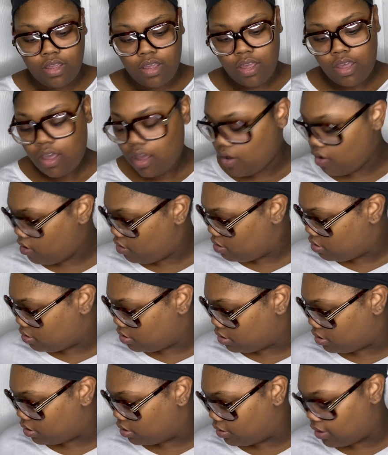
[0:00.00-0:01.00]

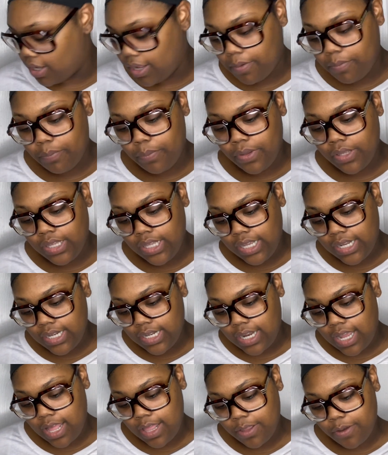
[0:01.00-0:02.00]
oh, a
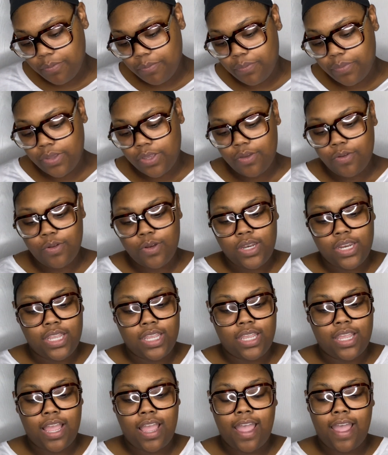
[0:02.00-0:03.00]

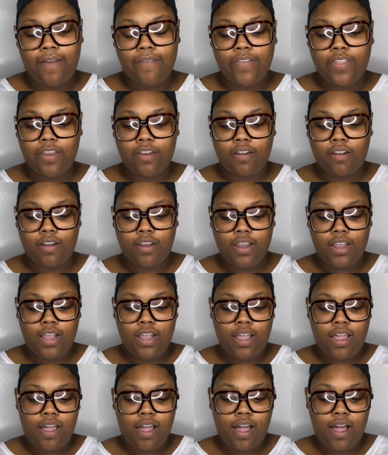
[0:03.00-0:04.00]
BillionDollarBeauty. I have their
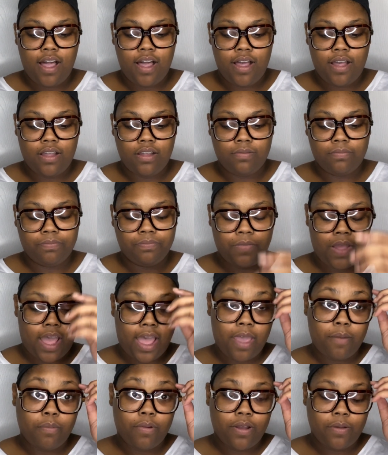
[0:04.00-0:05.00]

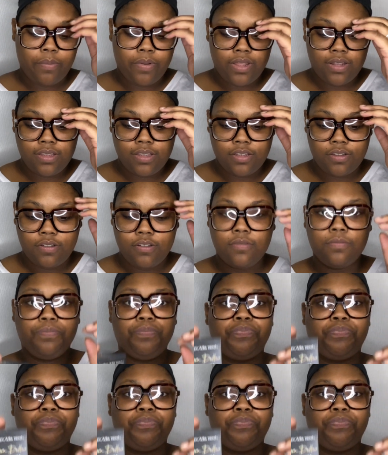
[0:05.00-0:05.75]
eyebrow pencil.